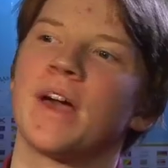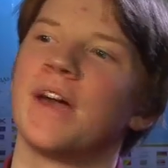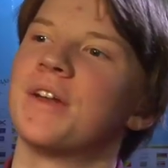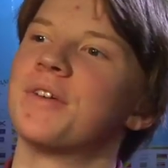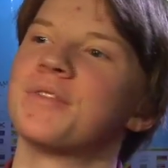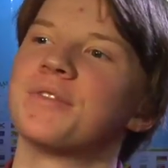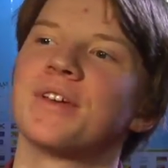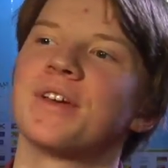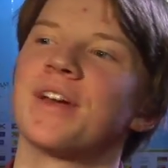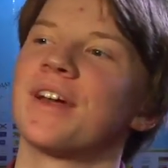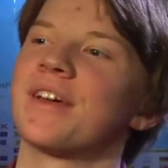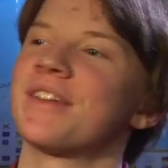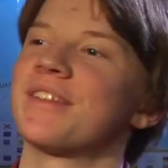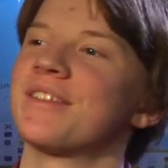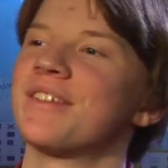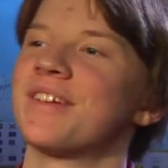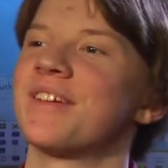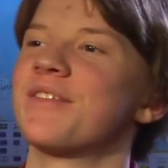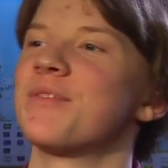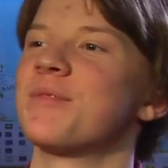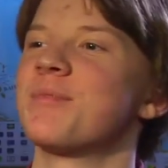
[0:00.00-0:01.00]
I don't think I can
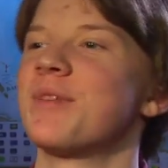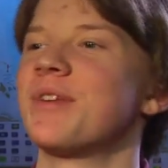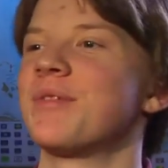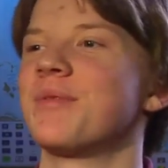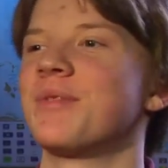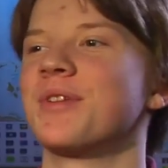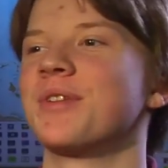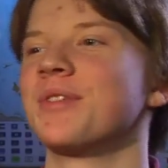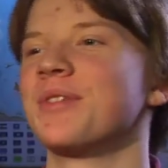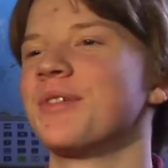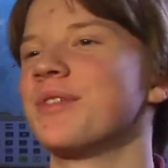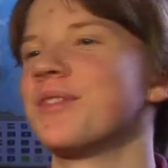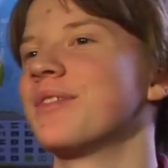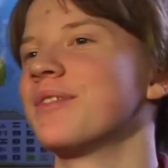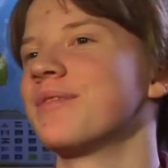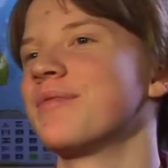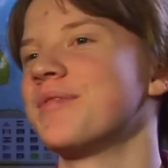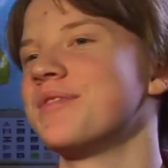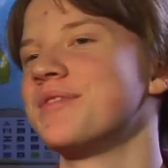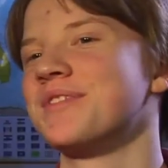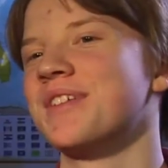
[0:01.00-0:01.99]
think of a better way to learn
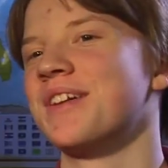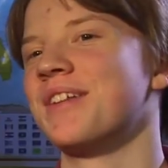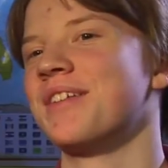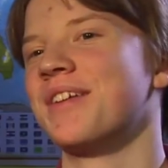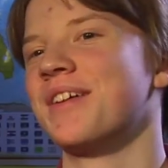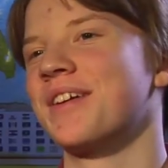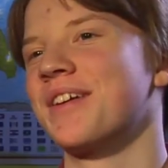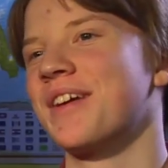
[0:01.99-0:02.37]
than Saturday